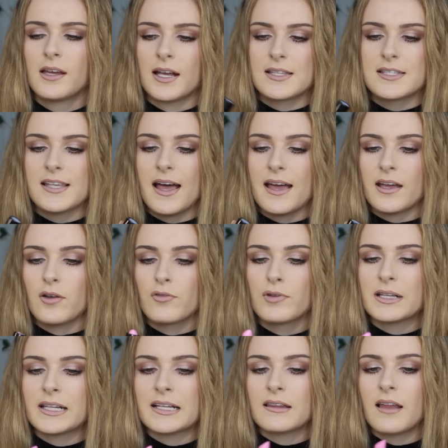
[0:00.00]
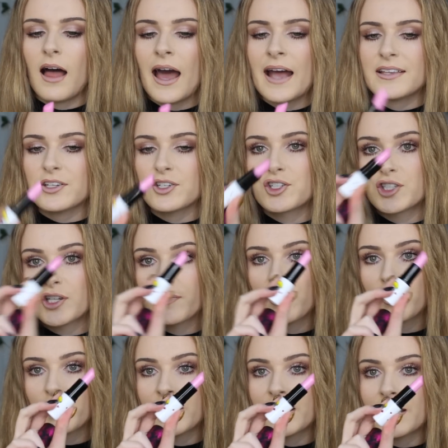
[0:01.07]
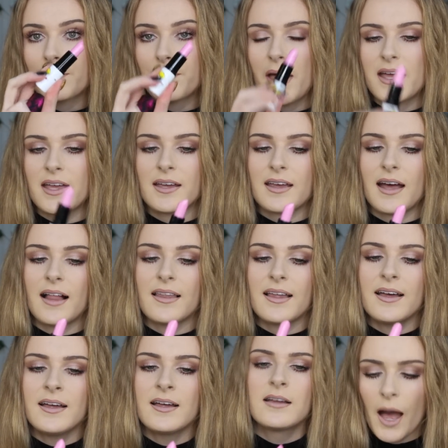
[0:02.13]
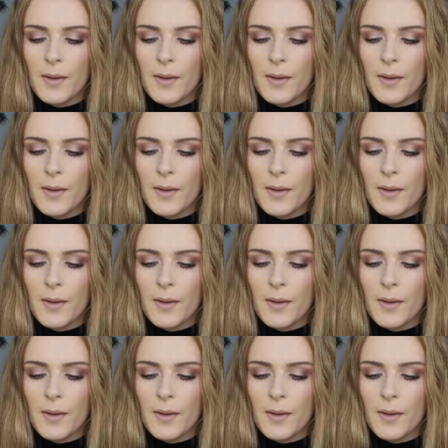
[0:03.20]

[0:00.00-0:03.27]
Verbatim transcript: It's like a really light shimmery pink color.